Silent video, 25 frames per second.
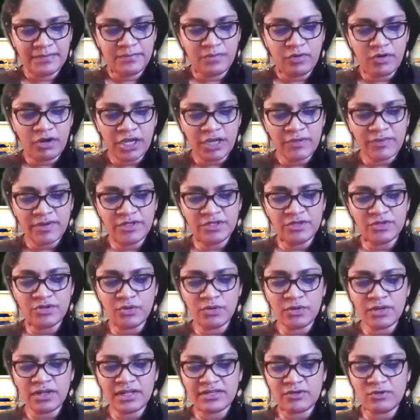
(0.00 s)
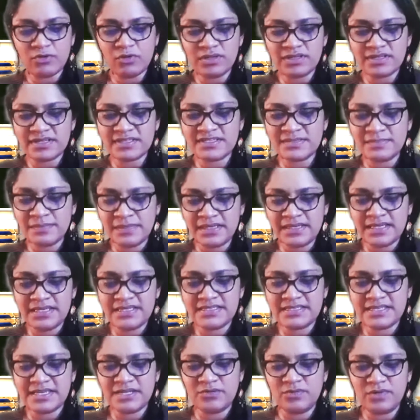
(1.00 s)
Boy, when you grow as old as me, he
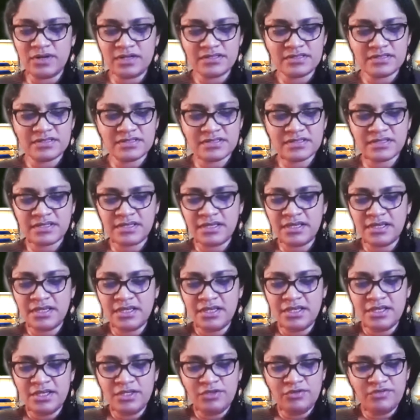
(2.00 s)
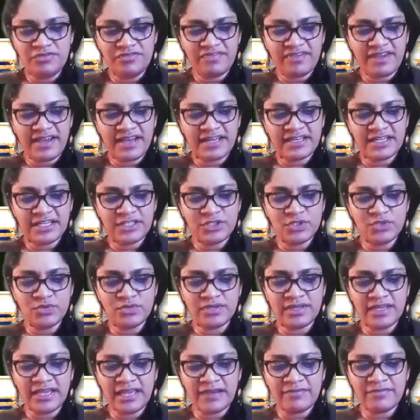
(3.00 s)
said once, you find that you
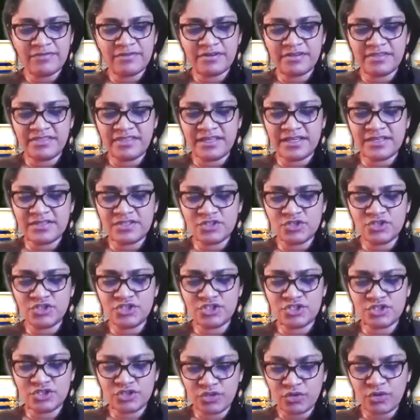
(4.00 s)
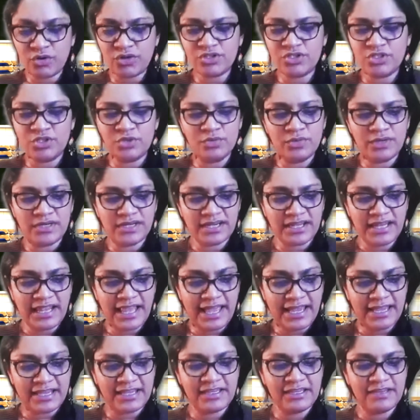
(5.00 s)
don't care for the things you thought you would have
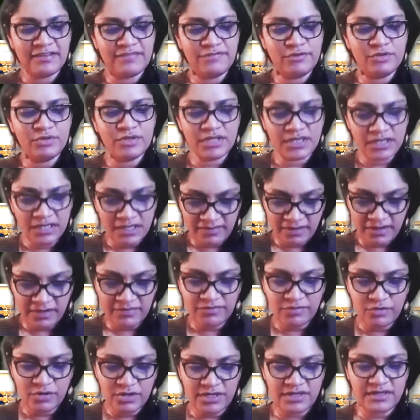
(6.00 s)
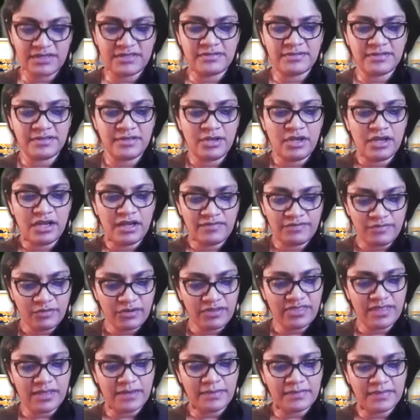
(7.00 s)
liked if you could have afford
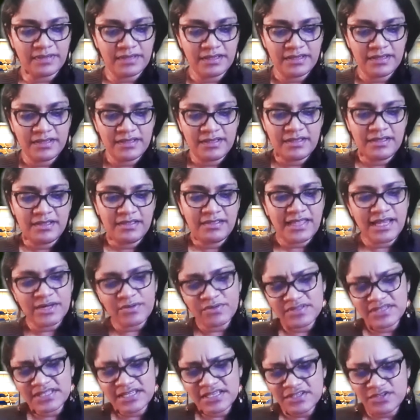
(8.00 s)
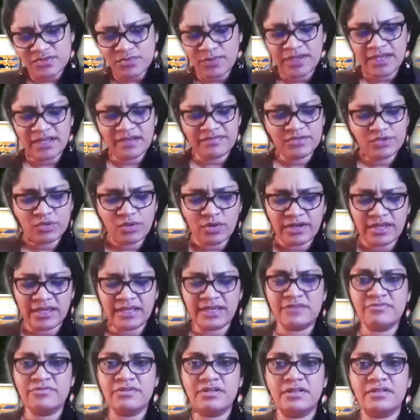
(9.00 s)
them. That was his way of talking
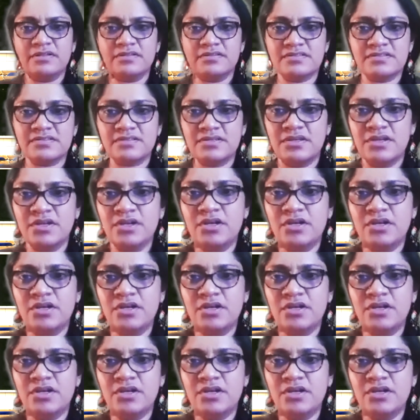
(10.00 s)
in riddles.